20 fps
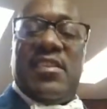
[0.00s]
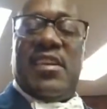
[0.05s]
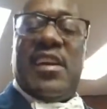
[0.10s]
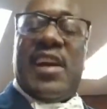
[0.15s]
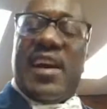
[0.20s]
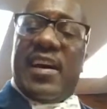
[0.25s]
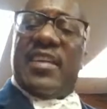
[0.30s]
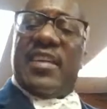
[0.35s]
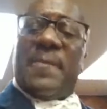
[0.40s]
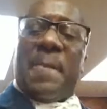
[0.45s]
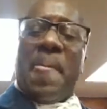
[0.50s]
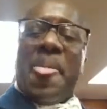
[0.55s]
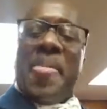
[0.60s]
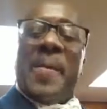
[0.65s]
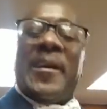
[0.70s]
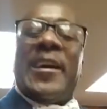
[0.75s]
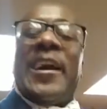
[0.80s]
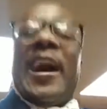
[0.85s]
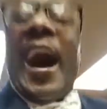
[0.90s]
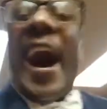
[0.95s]
Huh?
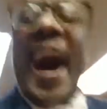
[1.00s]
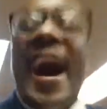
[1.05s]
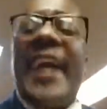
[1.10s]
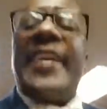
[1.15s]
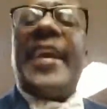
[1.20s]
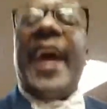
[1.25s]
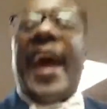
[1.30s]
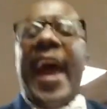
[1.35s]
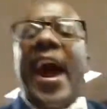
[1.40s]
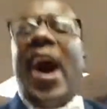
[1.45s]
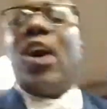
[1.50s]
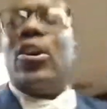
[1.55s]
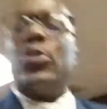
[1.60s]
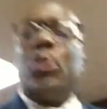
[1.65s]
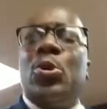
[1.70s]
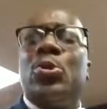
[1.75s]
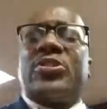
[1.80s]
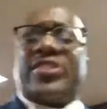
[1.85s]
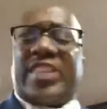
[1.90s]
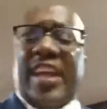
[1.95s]
How in the hell
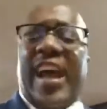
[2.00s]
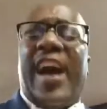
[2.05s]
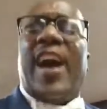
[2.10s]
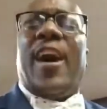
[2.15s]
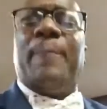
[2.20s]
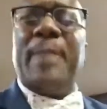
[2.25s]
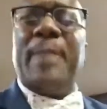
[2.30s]
you tell